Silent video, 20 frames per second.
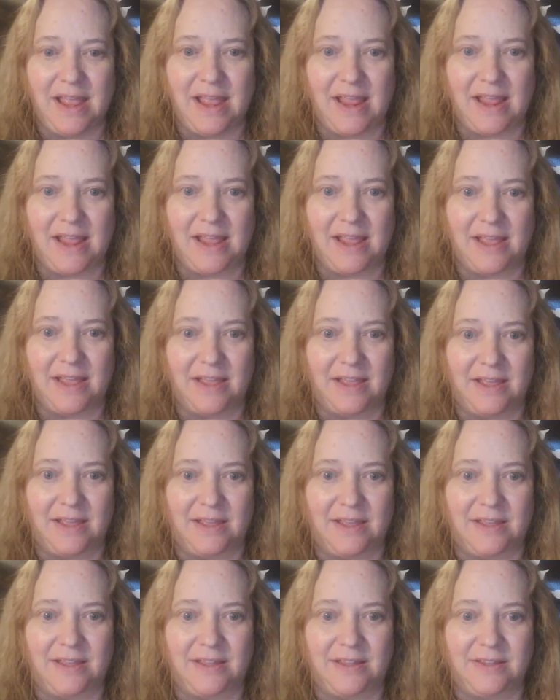
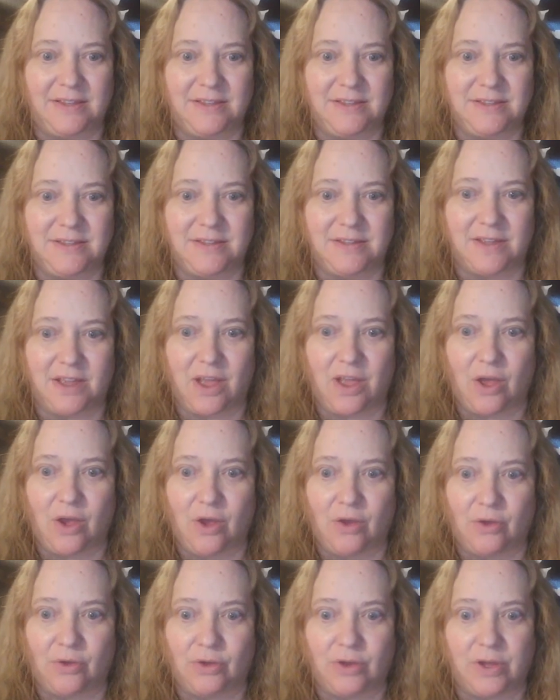And,
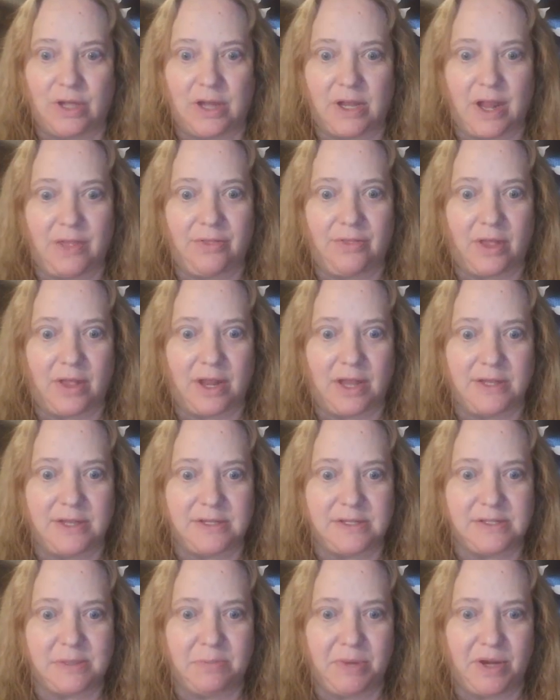oh good, I thought I
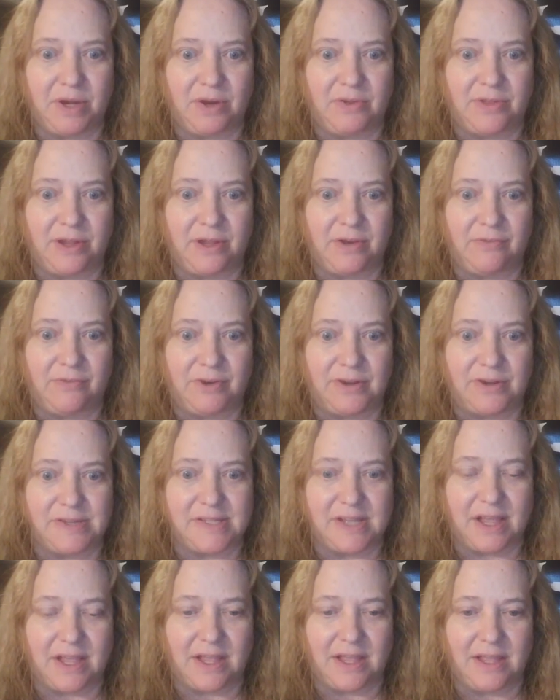disappeared there for a
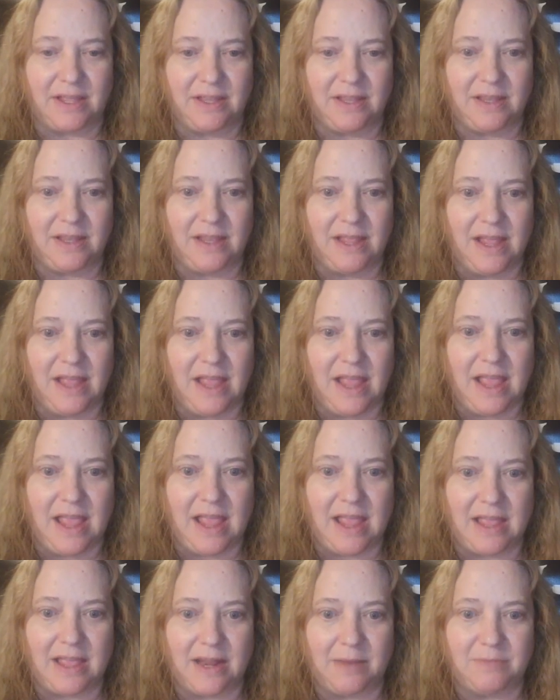second.
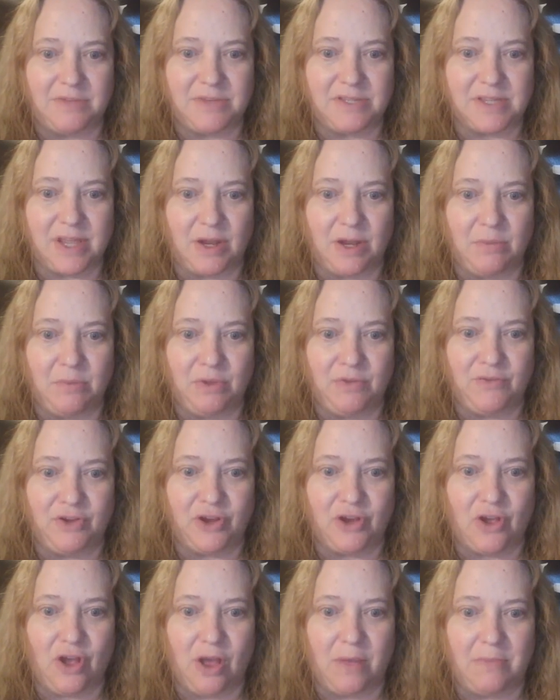And I'm just going to move your
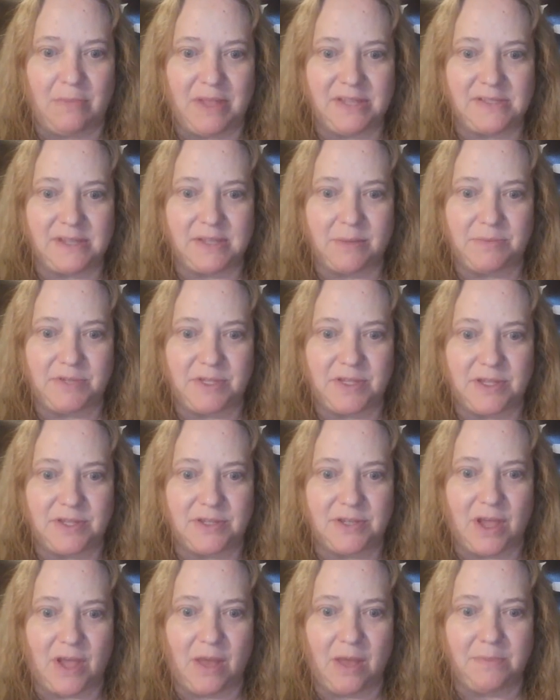comments up to the
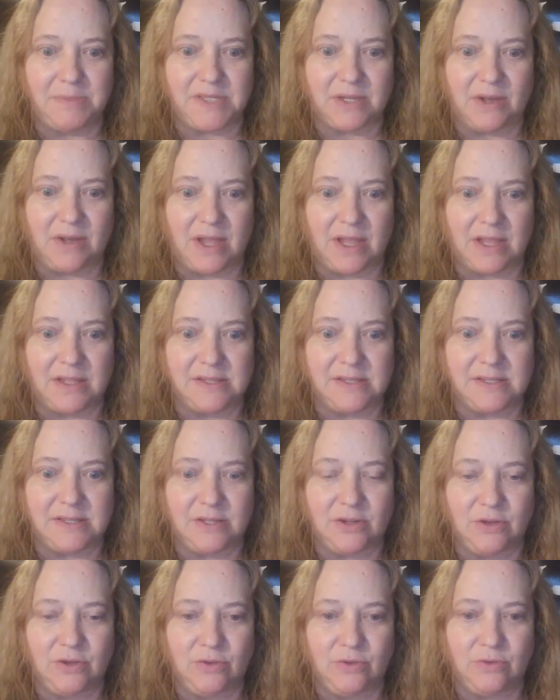top so I can
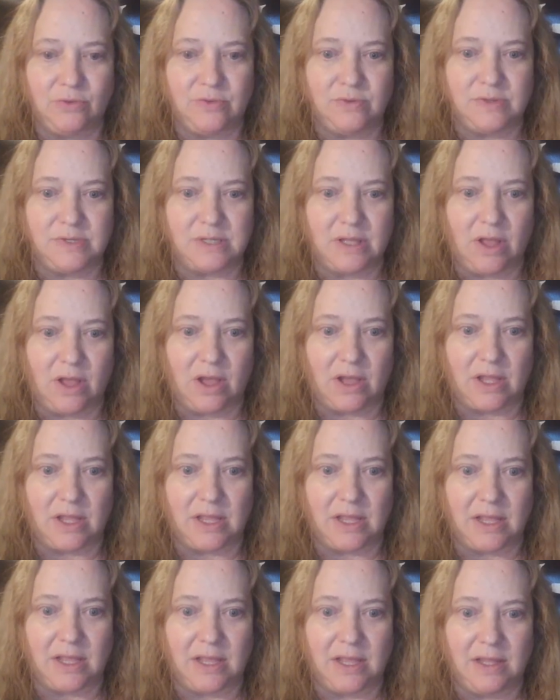see who's
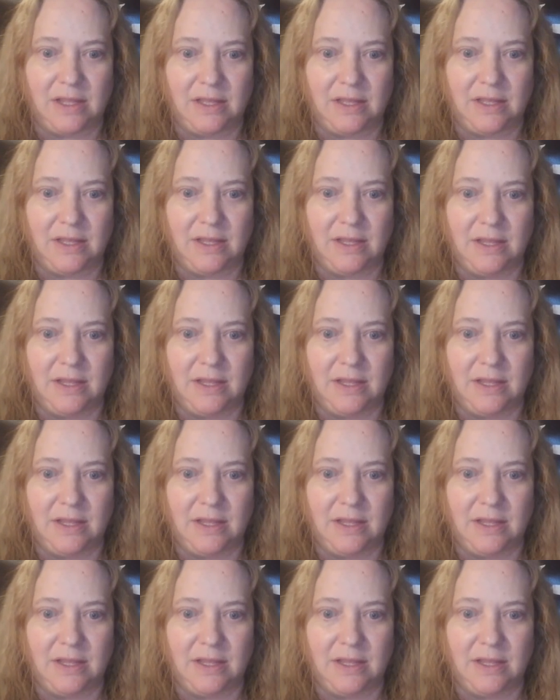logging in.